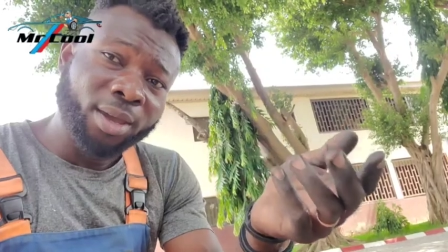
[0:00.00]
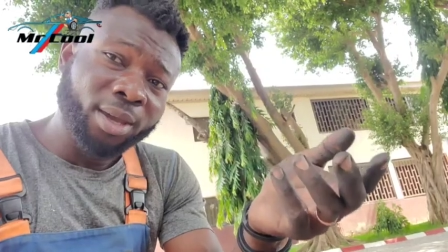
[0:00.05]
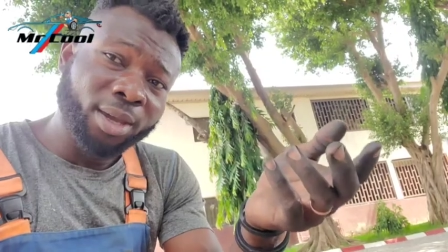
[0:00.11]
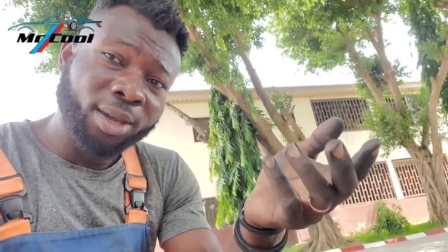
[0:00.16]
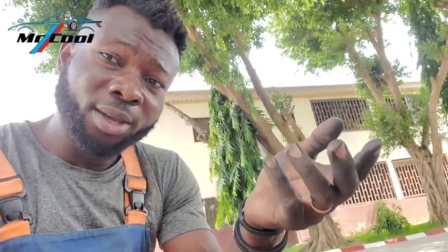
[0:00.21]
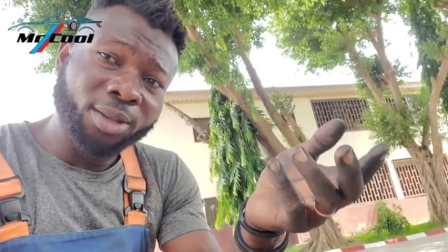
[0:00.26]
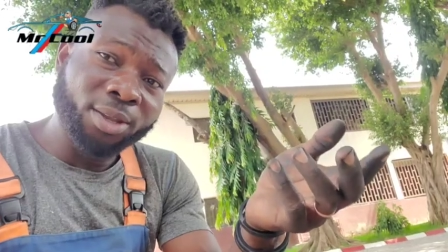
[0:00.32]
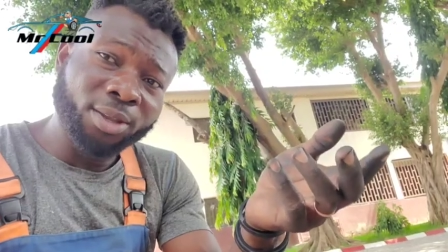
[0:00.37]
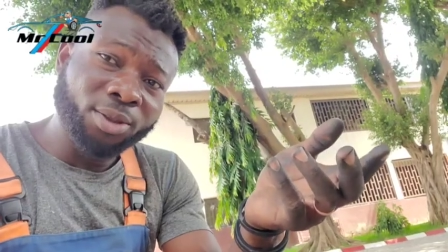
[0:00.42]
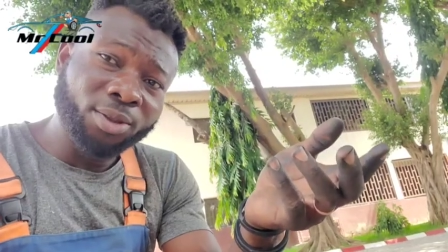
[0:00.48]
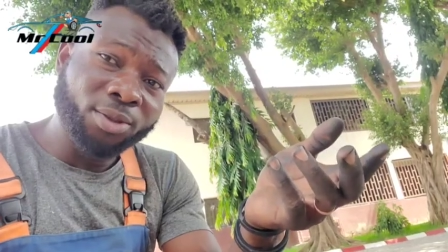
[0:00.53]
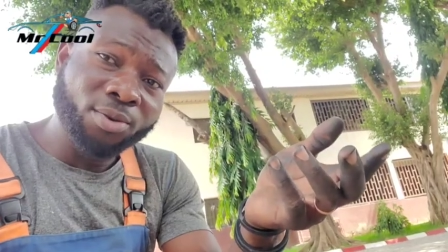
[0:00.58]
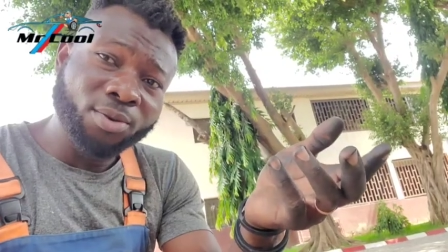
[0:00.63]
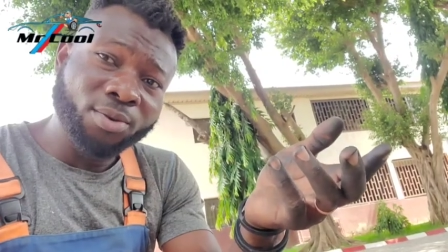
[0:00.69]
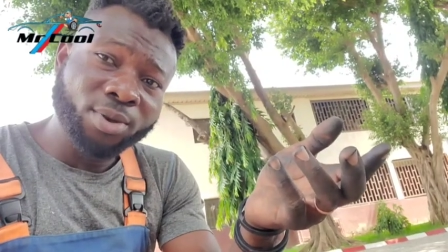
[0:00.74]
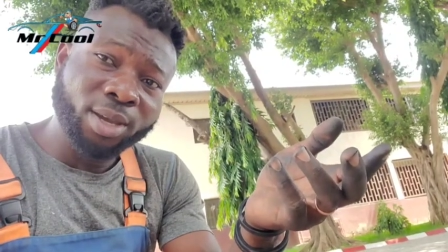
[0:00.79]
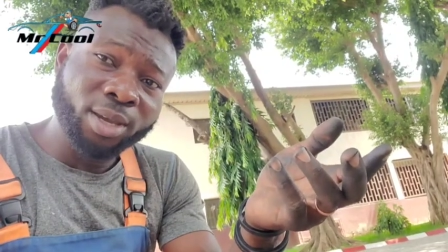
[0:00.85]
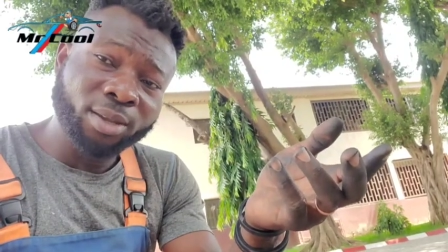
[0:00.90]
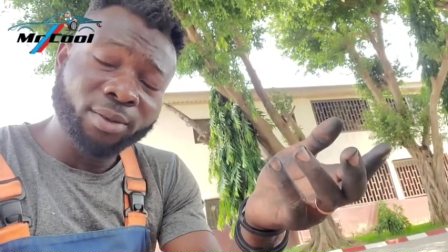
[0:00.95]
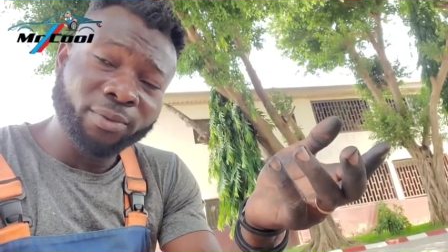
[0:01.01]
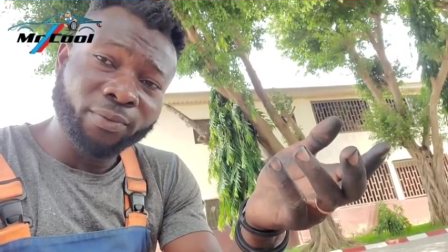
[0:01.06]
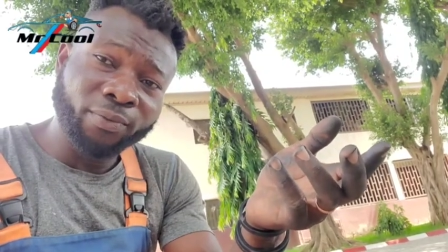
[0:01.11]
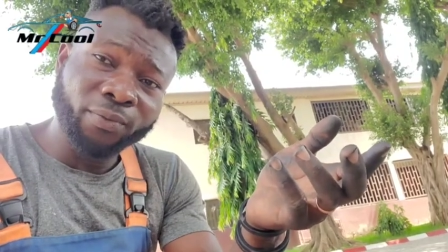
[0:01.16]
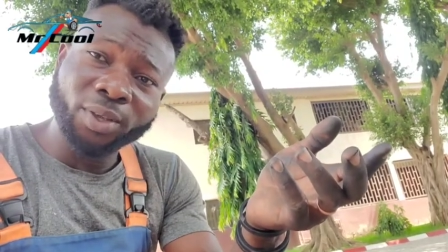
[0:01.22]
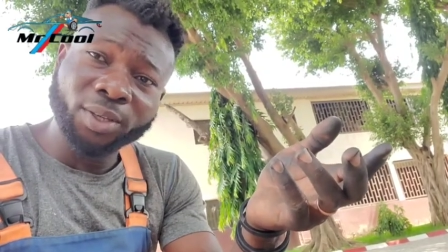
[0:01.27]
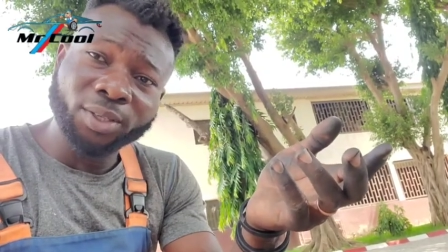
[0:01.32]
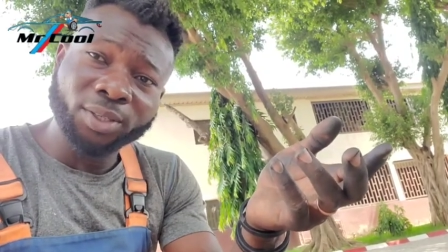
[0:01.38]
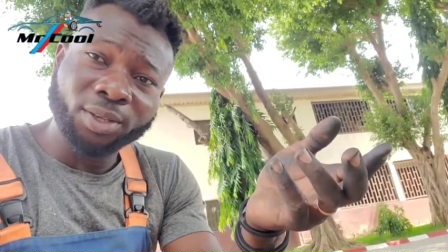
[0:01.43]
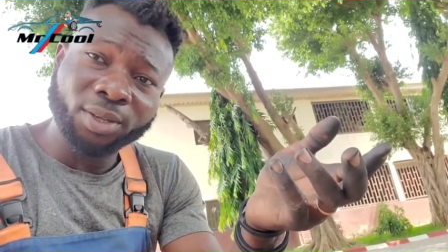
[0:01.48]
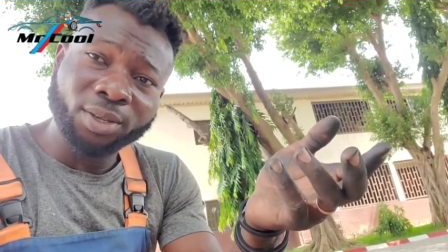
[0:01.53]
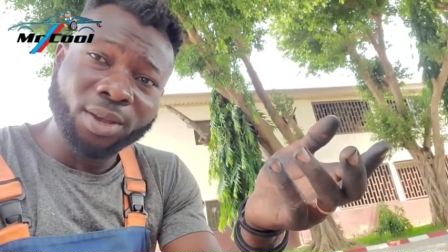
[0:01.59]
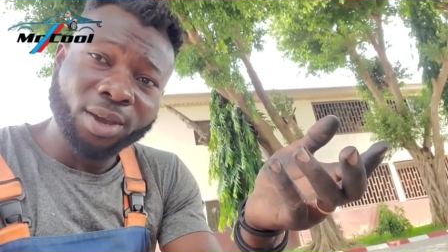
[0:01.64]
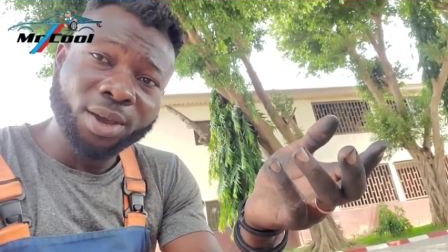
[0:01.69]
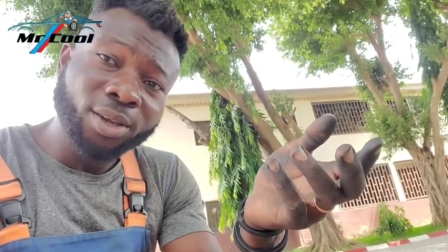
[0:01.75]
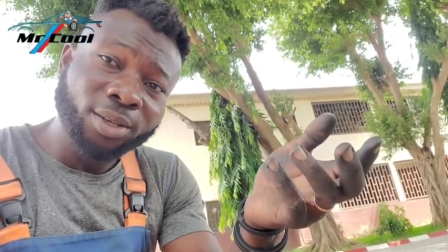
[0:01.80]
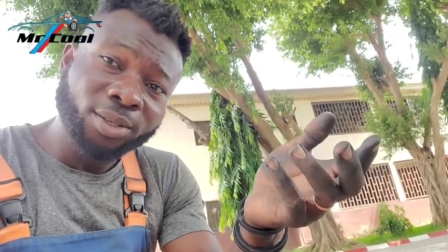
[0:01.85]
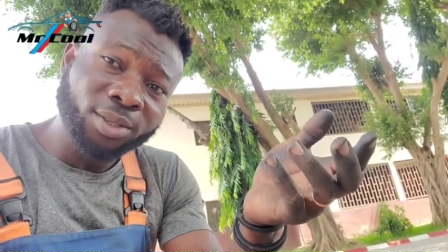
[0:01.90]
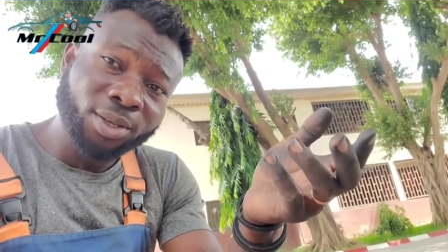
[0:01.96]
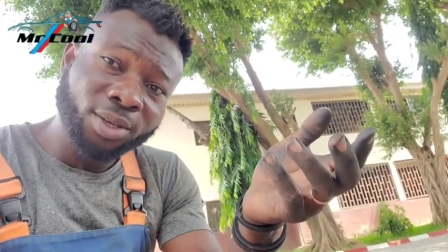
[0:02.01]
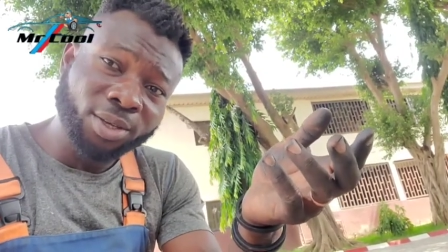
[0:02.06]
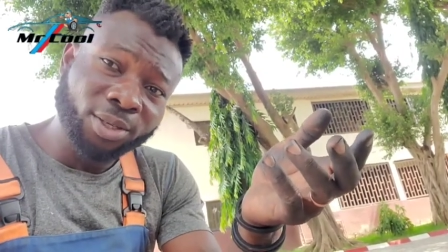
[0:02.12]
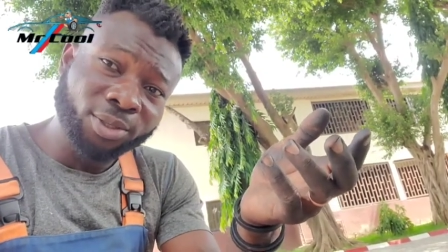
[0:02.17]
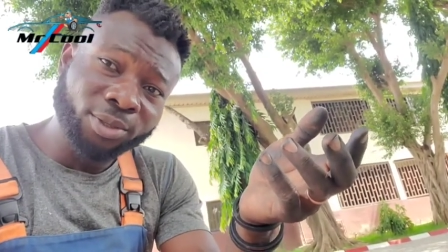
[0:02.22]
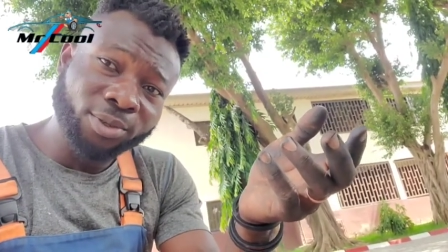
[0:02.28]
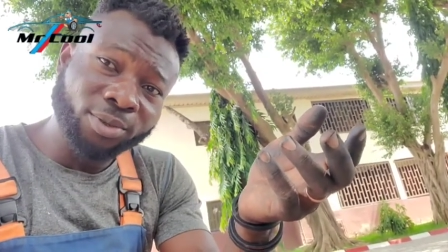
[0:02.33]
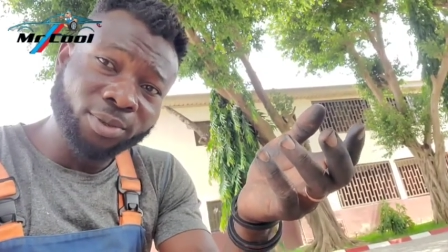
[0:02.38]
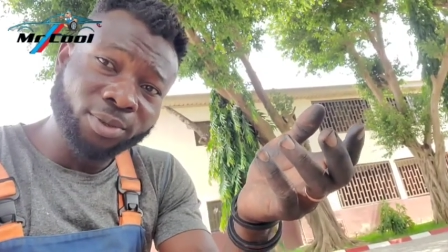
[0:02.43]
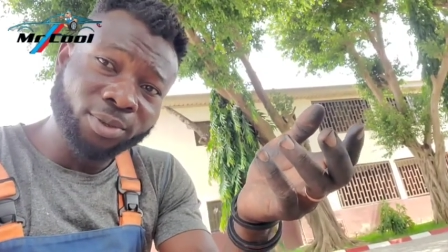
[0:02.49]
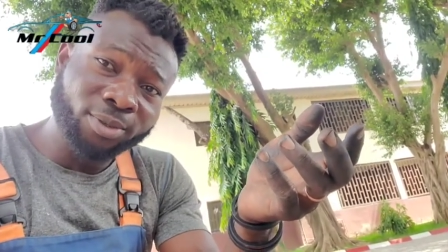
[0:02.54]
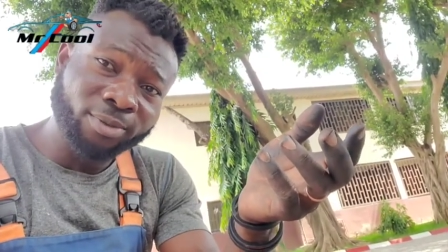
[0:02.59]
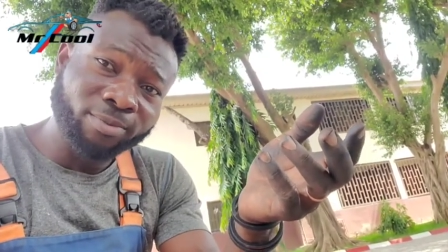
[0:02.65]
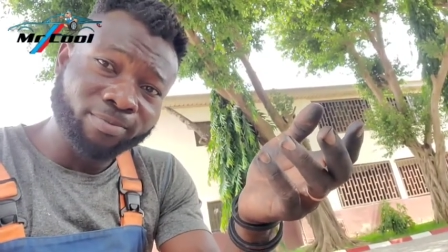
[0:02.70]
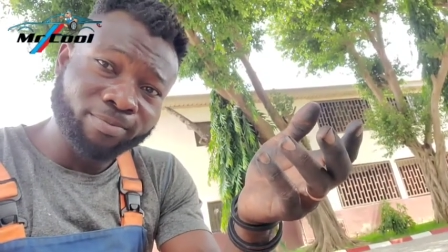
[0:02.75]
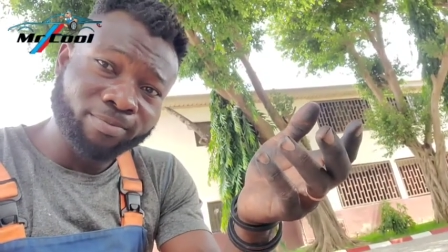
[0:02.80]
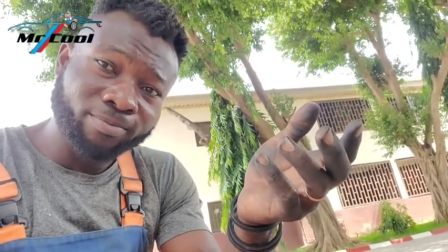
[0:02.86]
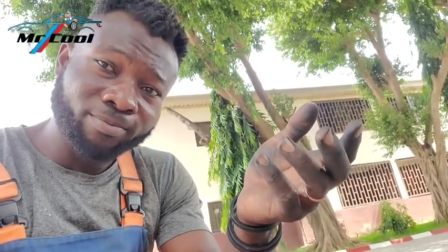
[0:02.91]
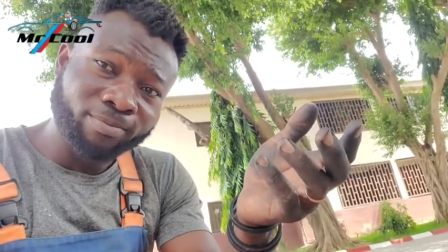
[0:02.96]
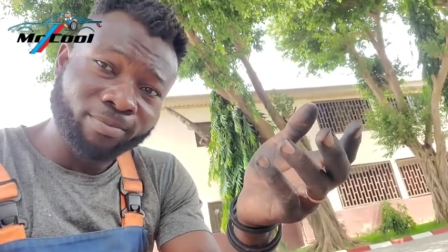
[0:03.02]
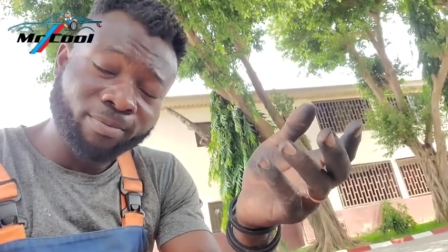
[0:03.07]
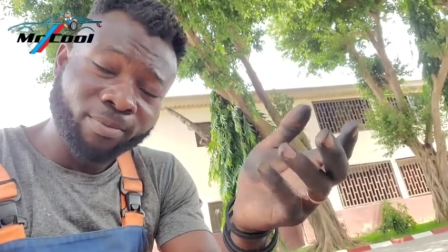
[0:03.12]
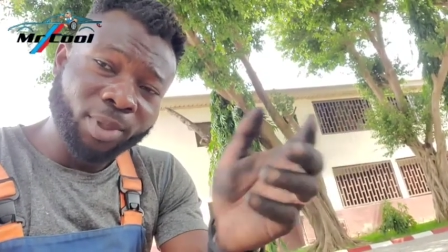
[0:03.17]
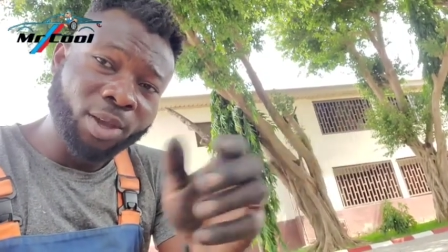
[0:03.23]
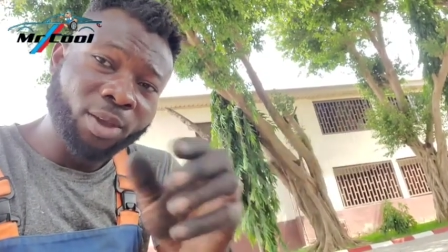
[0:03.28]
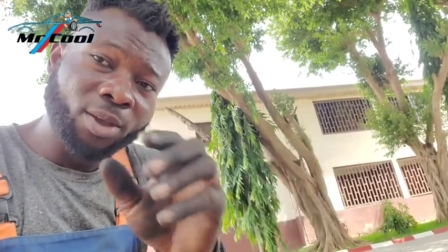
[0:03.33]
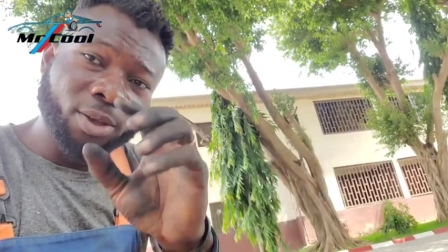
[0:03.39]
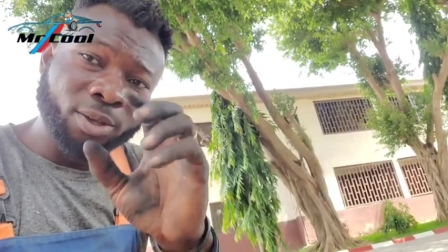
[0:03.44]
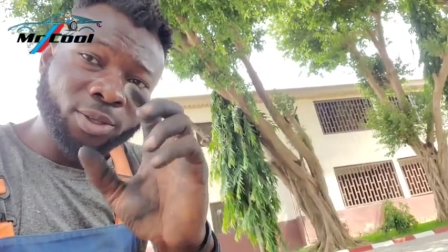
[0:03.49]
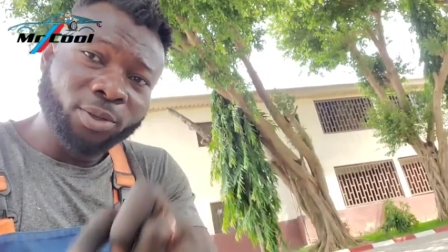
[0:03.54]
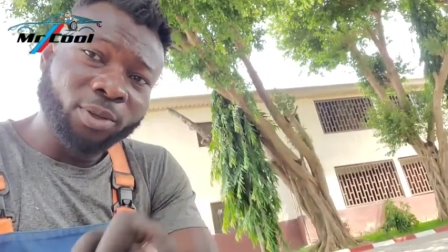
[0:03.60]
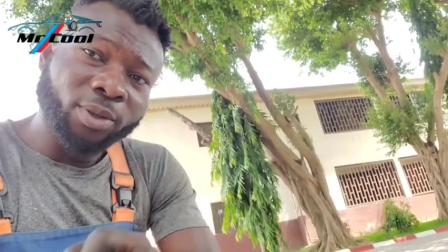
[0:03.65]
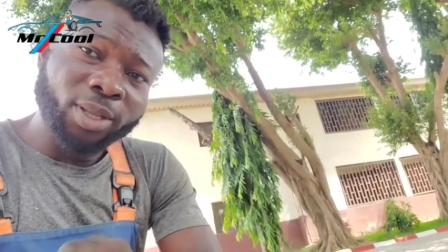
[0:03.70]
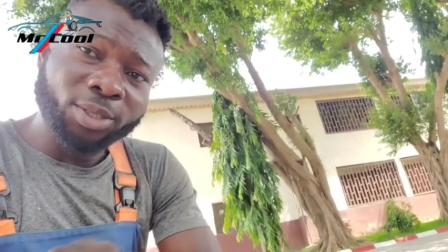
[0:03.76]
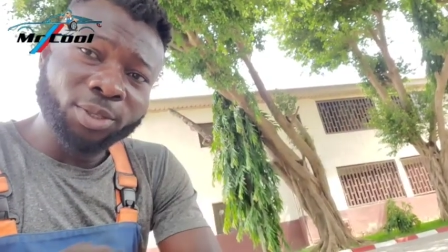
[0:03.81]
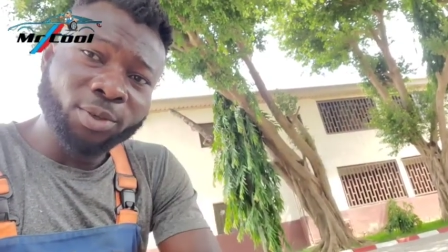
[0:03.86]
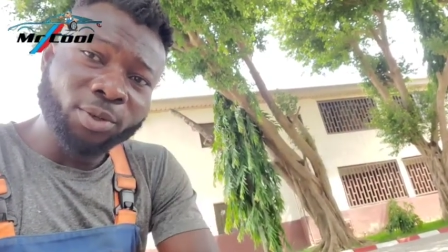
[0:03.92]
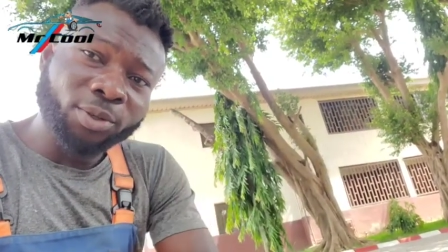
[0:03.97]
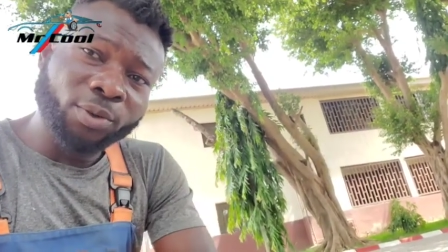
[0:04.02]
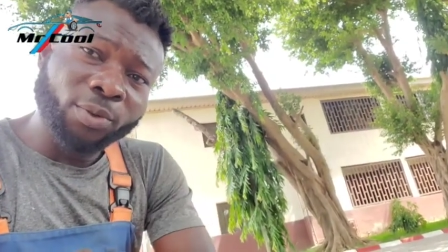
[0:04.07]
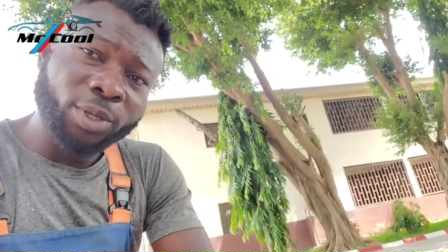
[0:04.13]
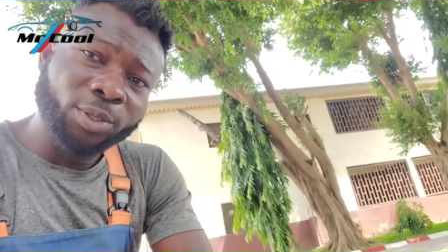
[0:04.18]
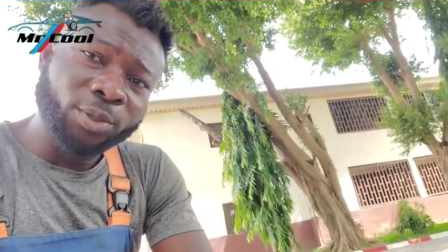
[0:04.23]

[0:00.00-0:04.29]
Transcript: new in fixing AC issues. So let's go to it.